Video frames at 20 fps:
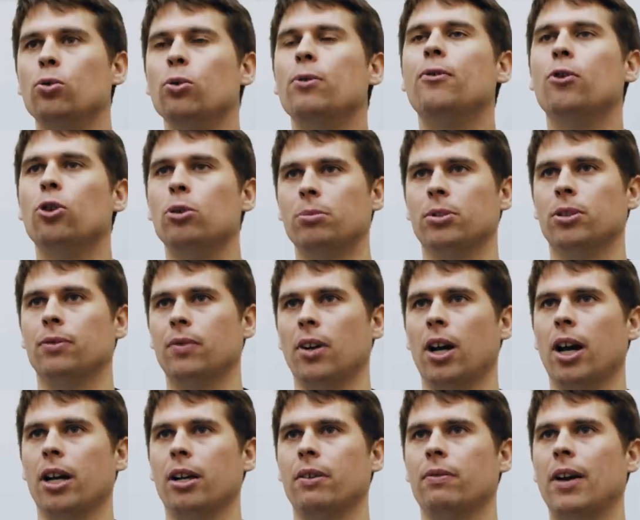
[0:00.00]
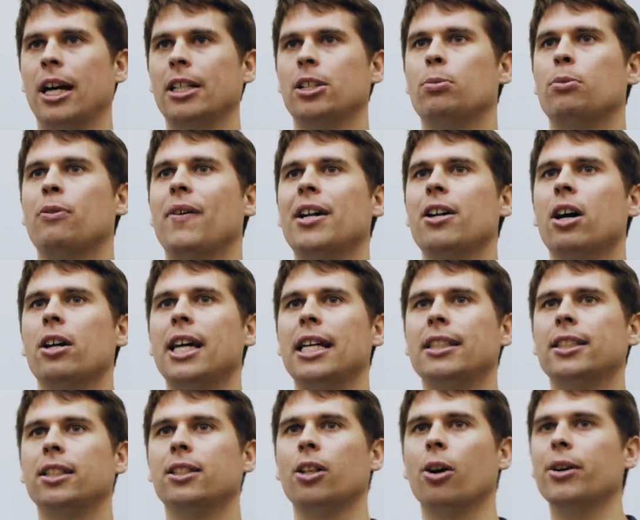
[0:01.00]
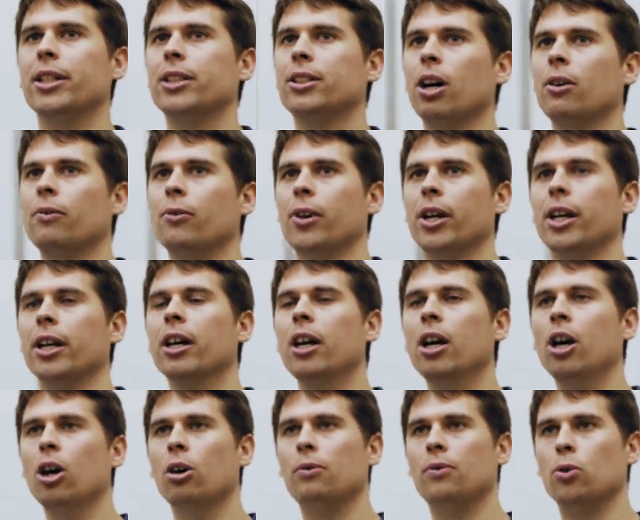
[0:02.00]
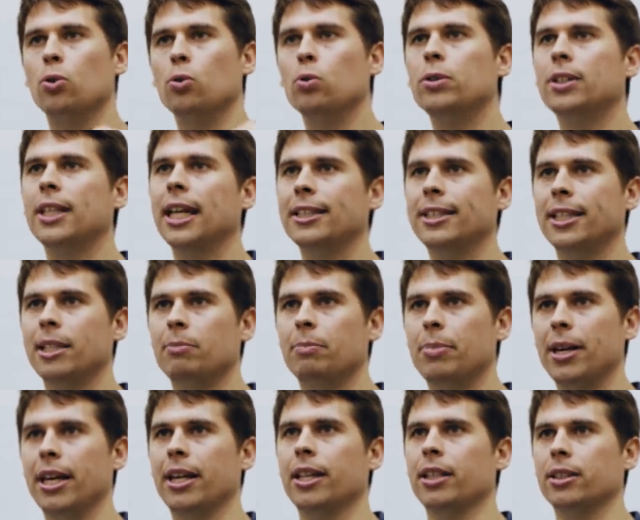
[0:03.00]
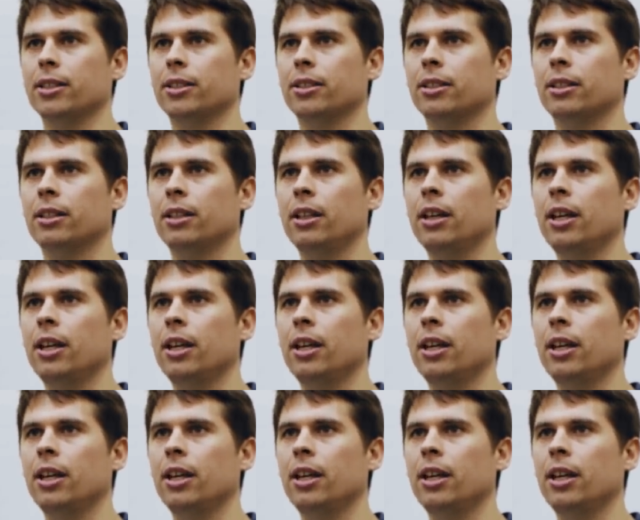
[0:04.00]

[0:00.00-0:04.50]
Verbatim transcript: all forms of life and to prevent unnecessary suffering of all sentient beings.